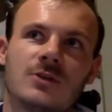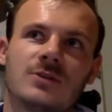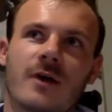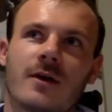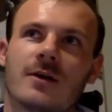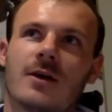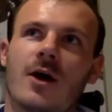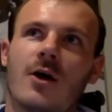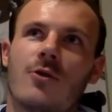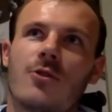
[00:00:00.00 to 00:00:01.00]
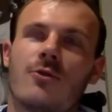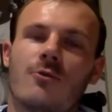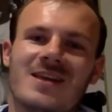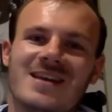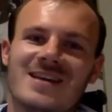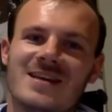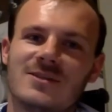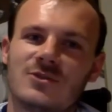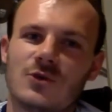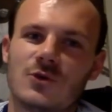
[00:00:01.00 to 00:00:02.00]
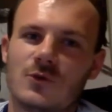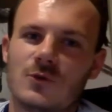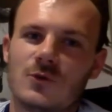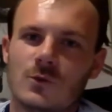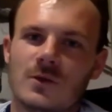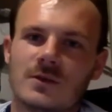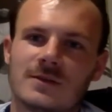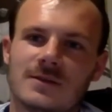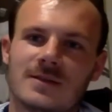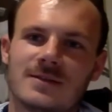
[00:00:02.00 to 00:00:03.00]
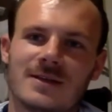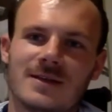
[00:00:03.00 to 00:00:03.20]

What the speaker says: So I'm going to go 3-2 City.